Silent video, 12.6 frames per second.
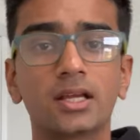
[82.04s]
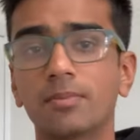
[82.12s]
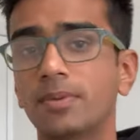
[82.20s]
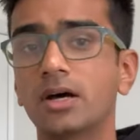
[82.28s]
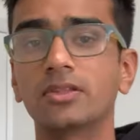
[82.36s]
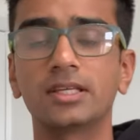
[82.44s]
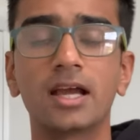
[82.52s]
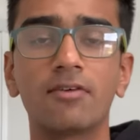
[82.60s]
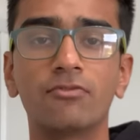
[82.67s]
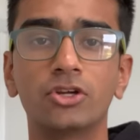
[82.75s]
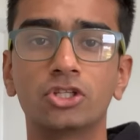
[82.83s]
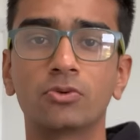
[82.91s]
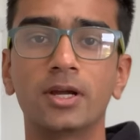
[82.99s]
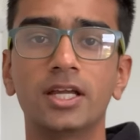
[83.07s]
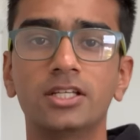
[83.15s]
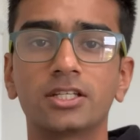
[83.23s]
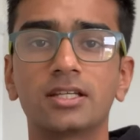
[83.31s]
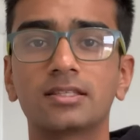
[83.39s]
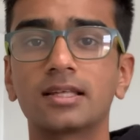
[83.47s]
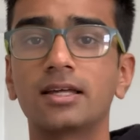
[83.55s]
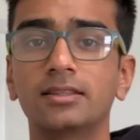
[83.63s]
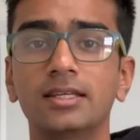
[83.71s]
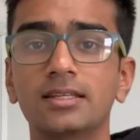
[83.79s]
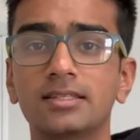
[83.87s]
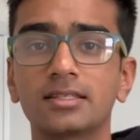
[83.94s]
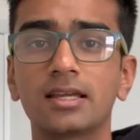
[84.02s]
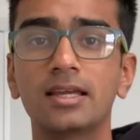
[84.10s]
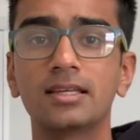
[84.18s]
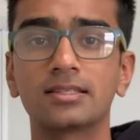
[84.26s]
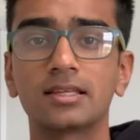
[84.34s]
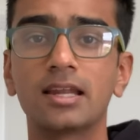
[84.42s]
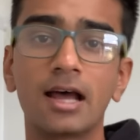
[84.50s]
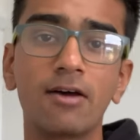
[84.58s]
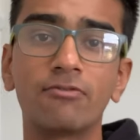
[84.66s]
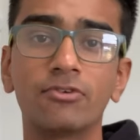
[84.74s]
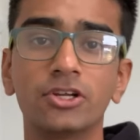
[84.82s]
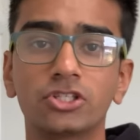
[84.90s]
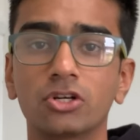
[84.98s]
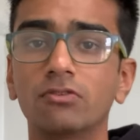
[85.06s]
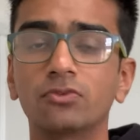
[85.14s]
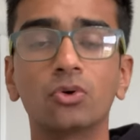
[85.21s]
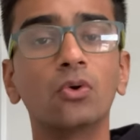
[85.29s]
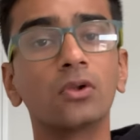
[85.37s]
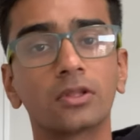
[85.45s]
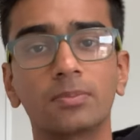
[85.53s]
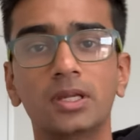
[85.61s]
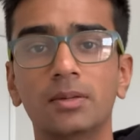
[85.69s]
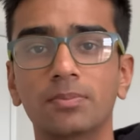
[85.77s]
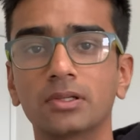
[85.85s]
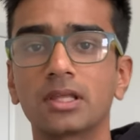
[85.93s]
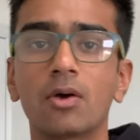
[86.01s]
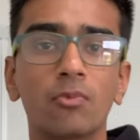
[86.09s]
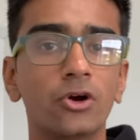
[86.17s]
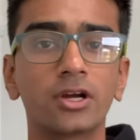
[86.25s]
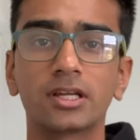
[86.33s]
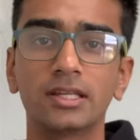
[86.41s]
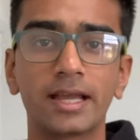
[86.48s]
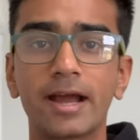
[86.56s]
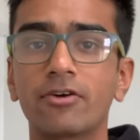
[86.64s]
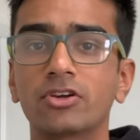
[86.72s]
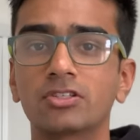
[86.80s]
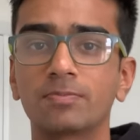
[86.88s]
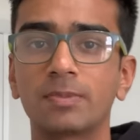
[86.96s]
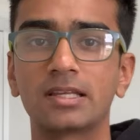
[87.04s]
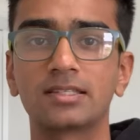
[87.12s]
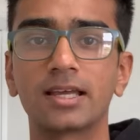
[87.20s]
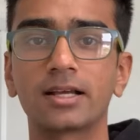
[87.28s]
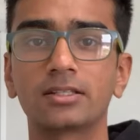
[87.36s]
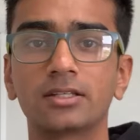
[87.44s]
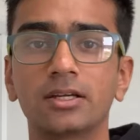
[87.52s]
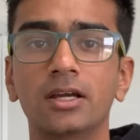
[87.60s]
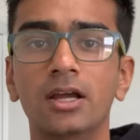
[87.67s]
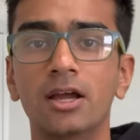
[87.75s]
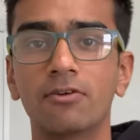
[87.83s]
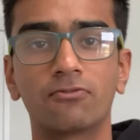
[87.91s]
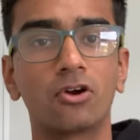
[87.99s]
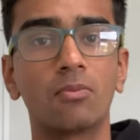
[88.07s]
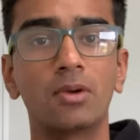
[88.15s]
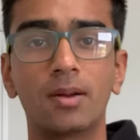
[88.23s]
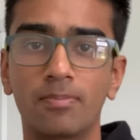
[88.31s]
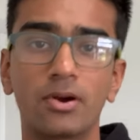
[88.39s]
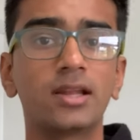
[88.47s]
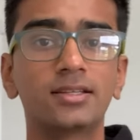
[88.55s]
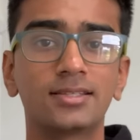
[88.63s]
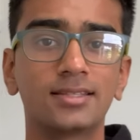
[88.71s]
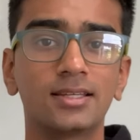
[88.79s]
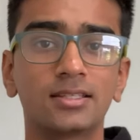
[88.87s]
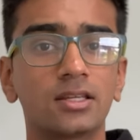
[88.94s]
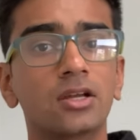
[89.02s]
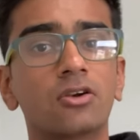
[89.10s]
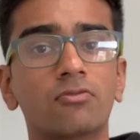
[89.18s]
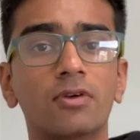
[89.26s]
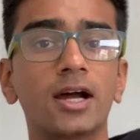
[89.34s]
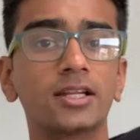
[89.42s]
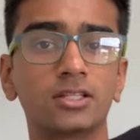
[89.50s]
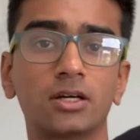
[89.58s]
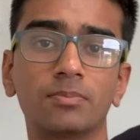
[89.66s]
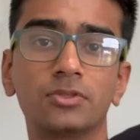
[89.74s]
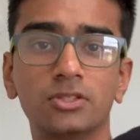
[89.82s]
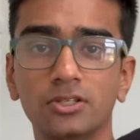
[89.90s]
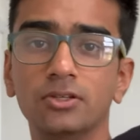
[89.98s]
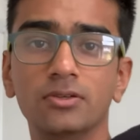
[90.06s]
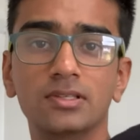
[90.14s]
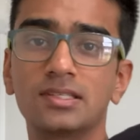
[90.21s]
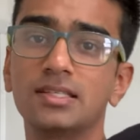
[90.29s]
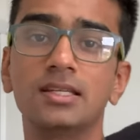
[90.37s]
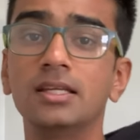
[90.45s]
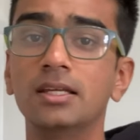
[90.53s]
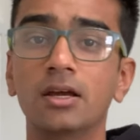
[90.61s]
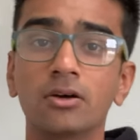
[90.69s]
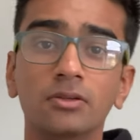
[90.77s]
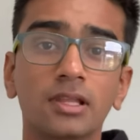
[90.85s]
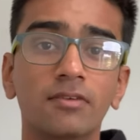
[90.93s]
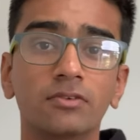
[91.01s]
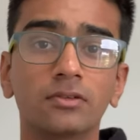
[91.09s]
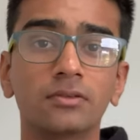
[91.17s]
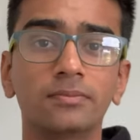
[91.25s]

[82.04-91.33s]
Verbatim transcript: about the average wage is that this is an average of all the people that work in the aerospace sector, from apprentices right up to CEO level.